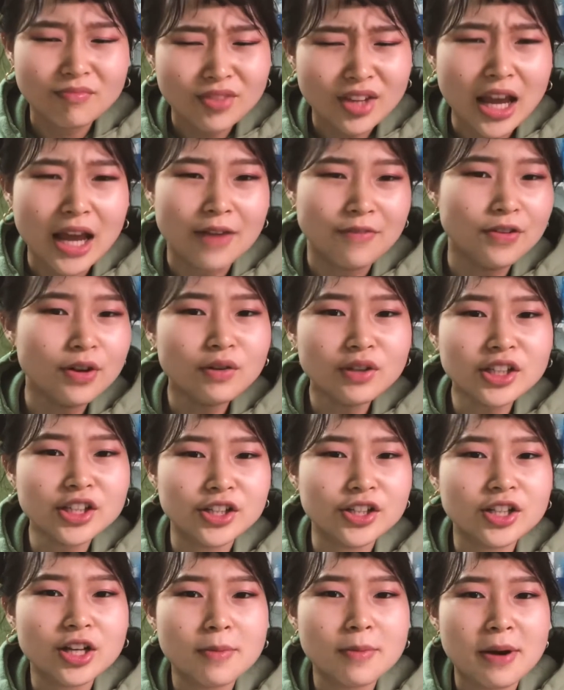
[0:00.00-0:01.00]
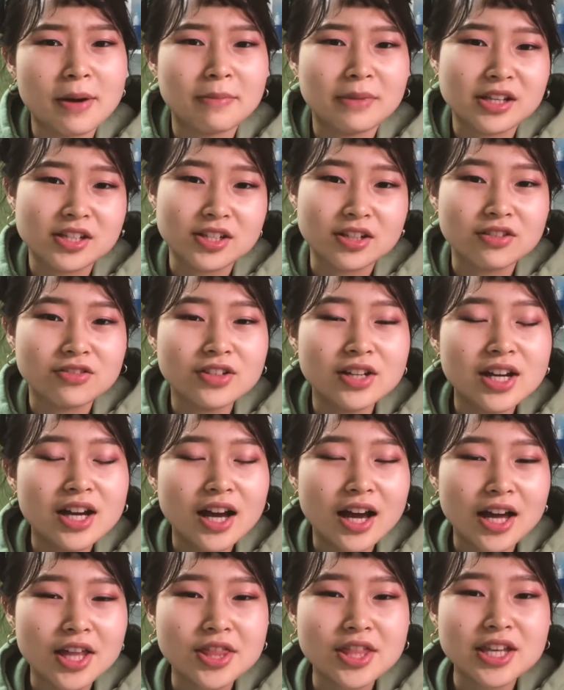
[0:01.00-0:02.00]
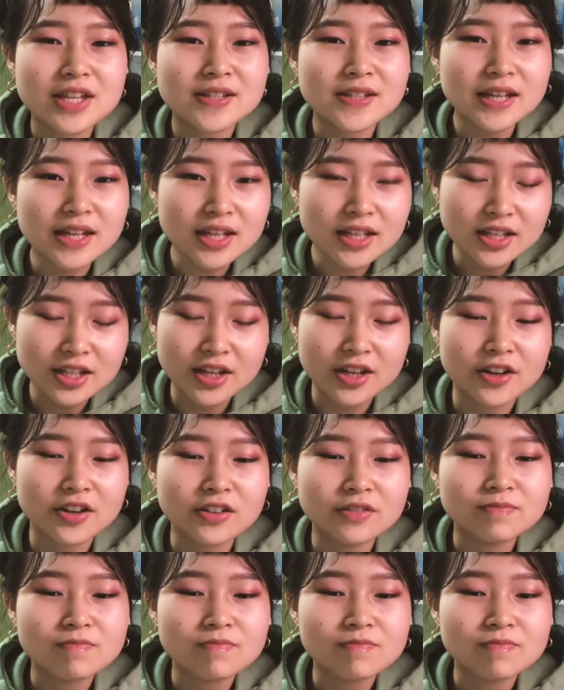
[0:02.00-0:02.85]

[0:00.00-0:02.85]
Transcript: really good about myself. And then second year,